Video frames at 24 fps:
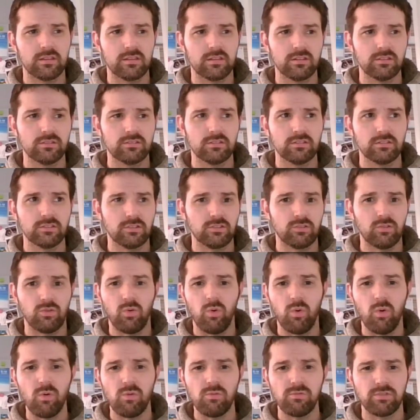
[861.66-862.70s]
this is an
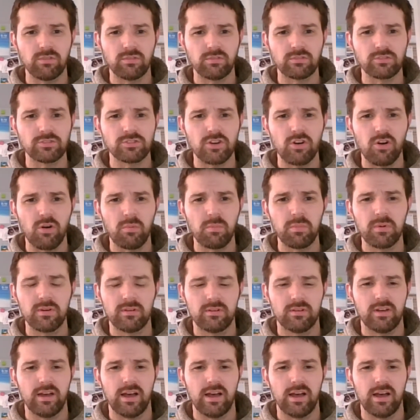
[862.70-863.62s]
awful job,